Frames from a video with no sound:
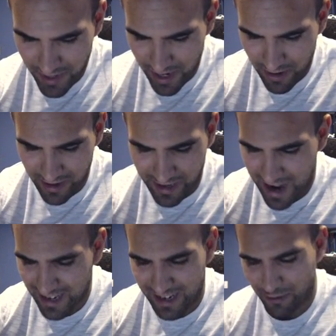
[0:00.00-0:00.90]
Yeah, no,
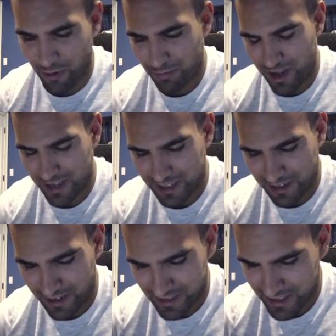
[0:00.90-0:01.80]
I, I gotta go black
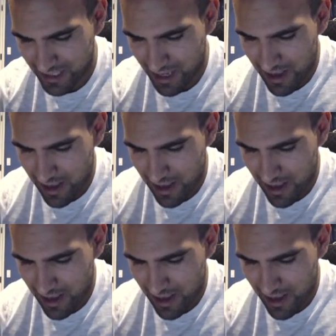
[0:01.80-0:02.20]
tail lights.